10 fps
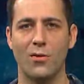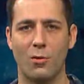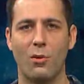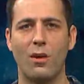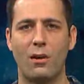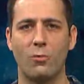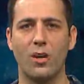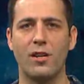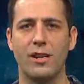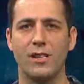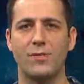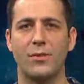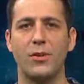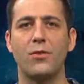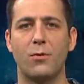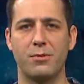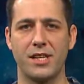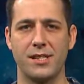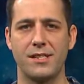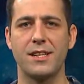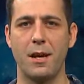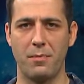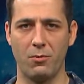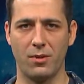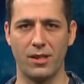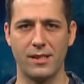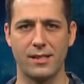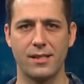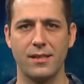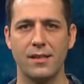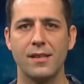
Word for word: The rollout and wear dates for uniform changes have been released.